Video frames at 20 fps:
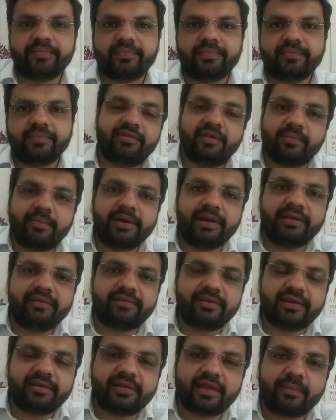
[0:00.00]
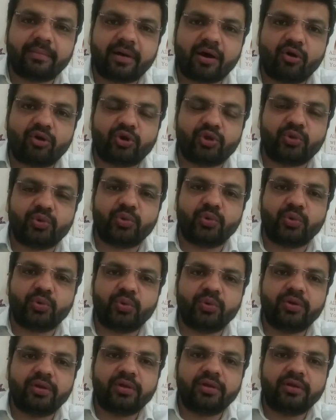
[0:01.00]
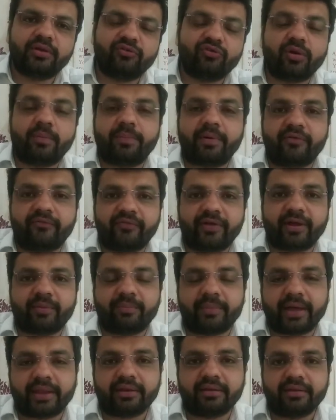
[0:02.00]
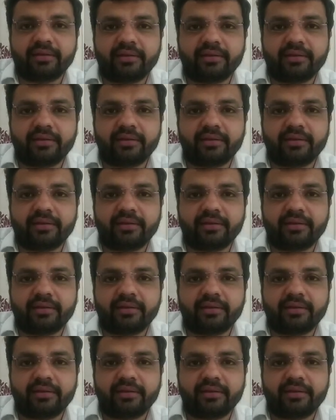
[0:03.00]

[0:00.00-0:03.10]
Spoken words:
Somebody says about you, you're perfect man.